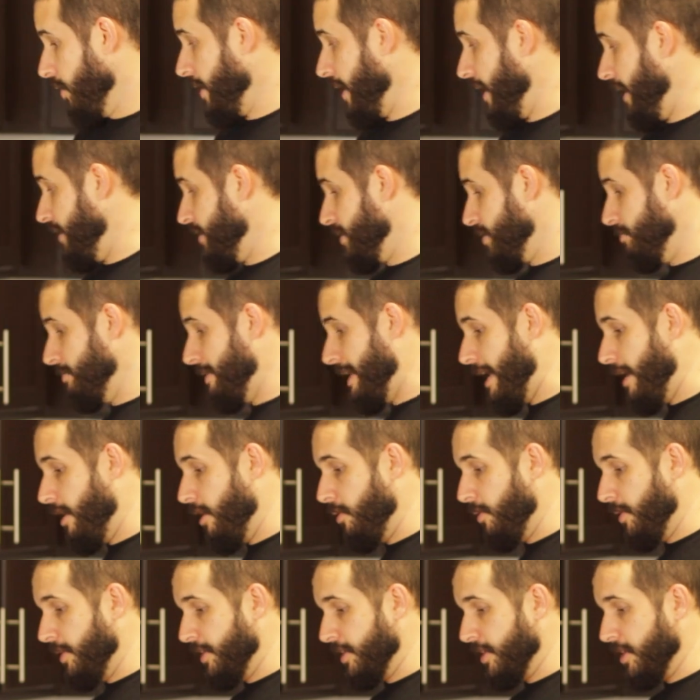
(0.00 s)
Okay, so
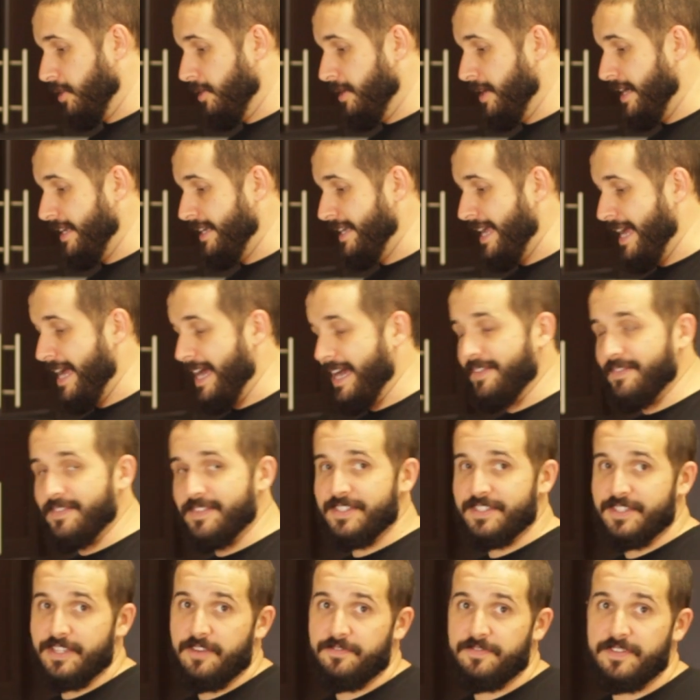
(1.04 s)
now I wanna go ahead and add the
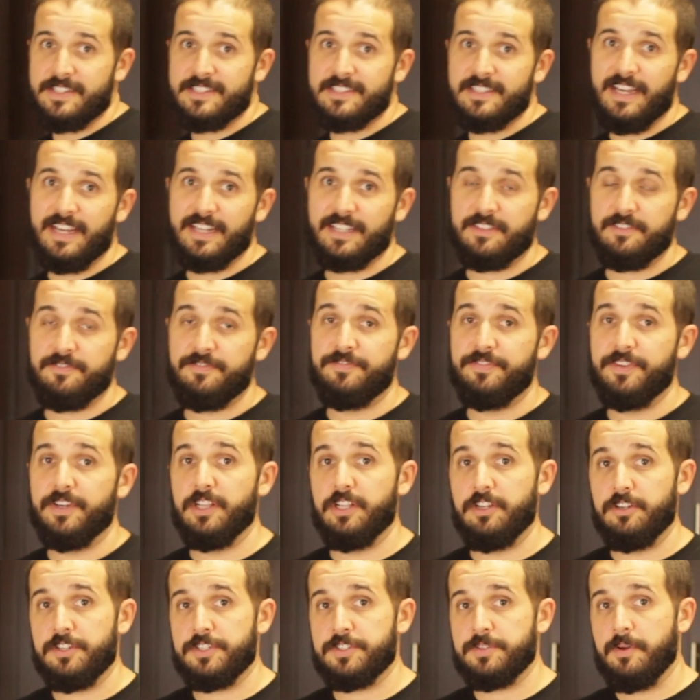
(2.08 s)
stuff that's like the
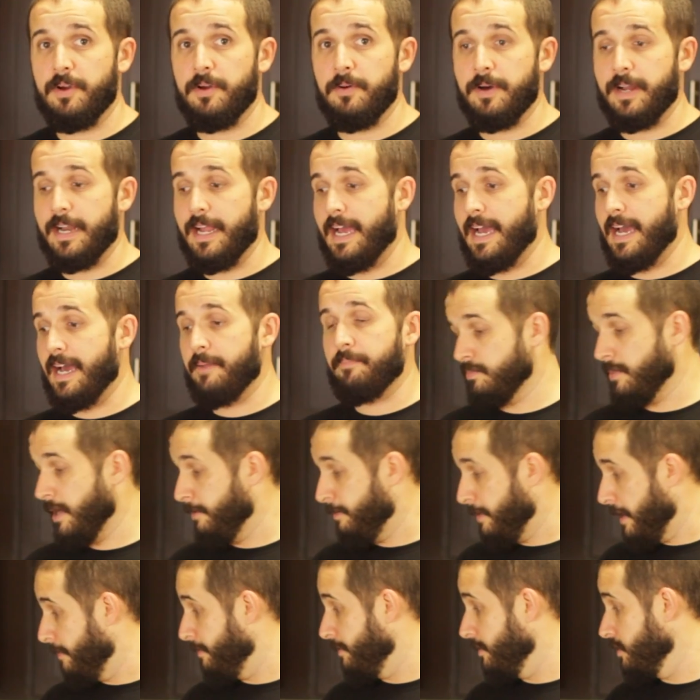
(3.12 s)
filler. So I wanna add my
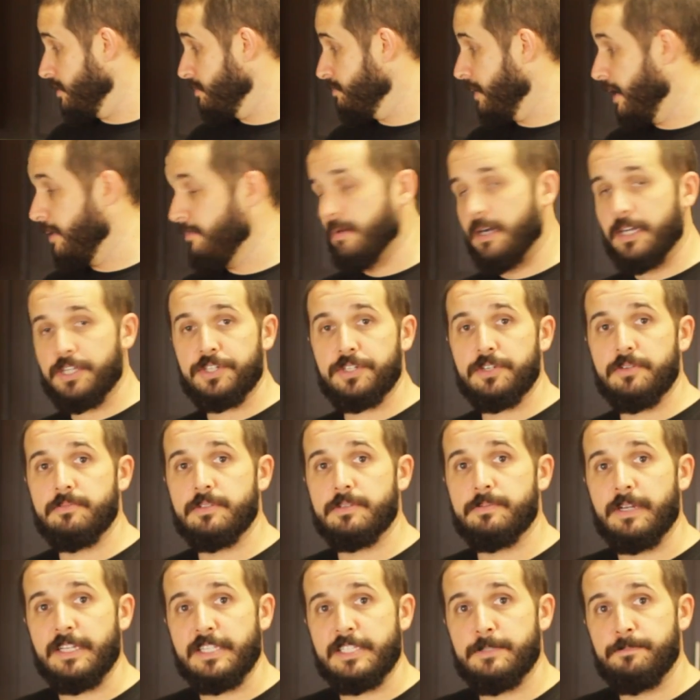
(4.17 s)
peppers, my
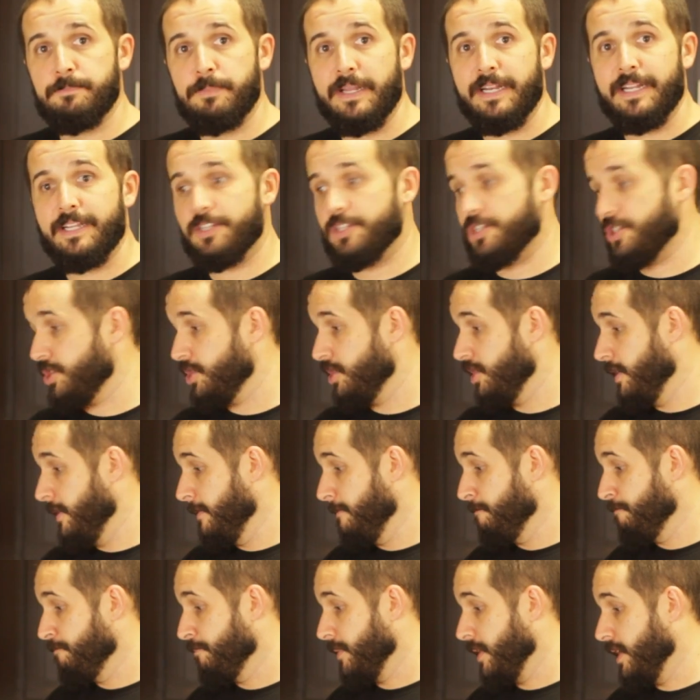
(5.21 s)
mushrooms, my spinach,
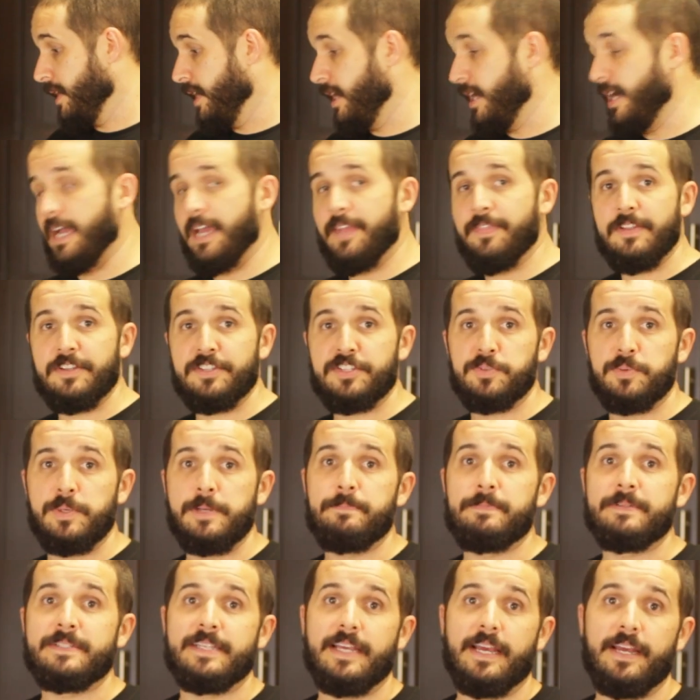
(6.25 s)
and the
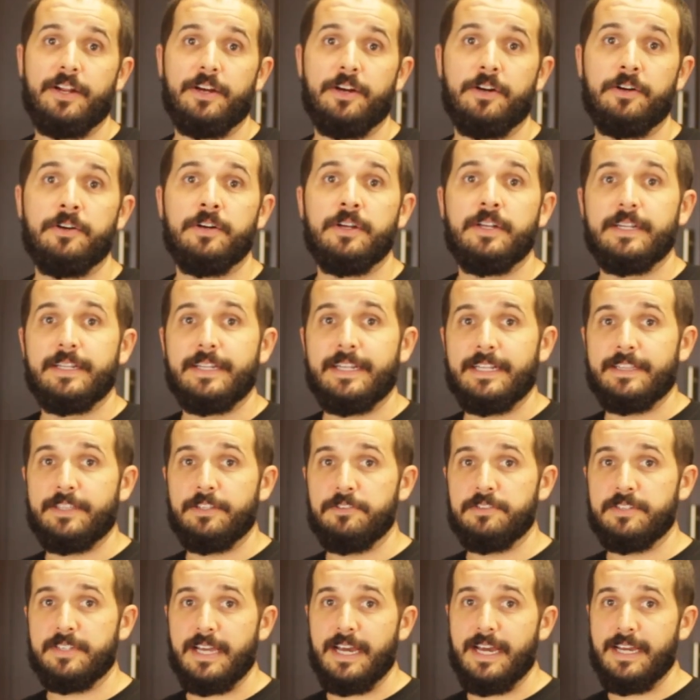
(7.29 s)
sweet potato. Get
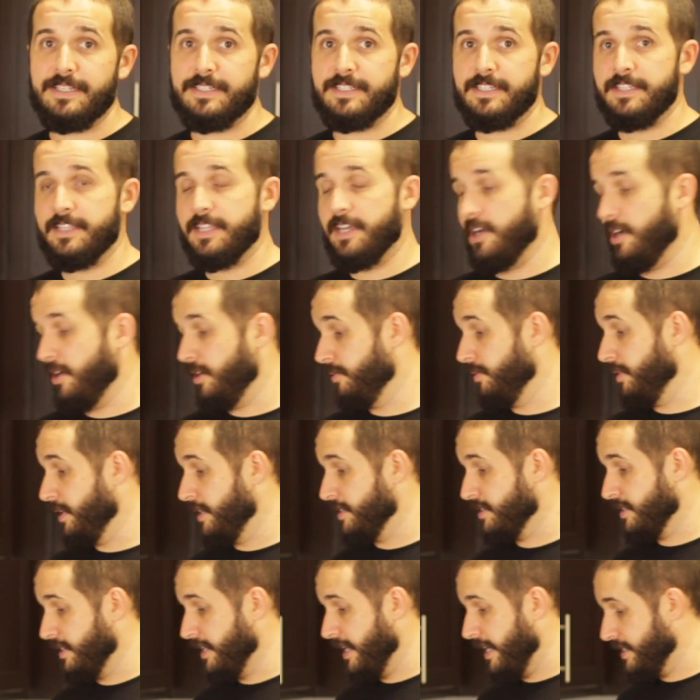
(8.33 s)
those guys in there
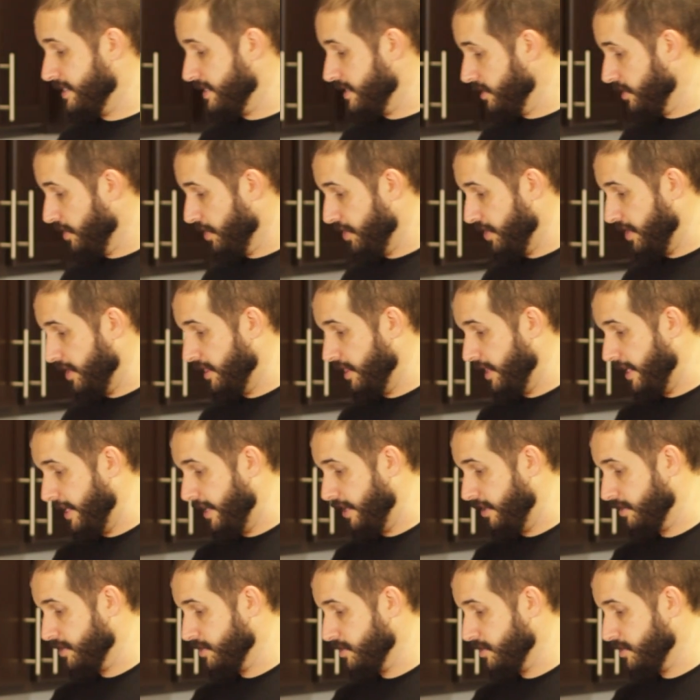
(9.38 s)
as a nice little thin layer.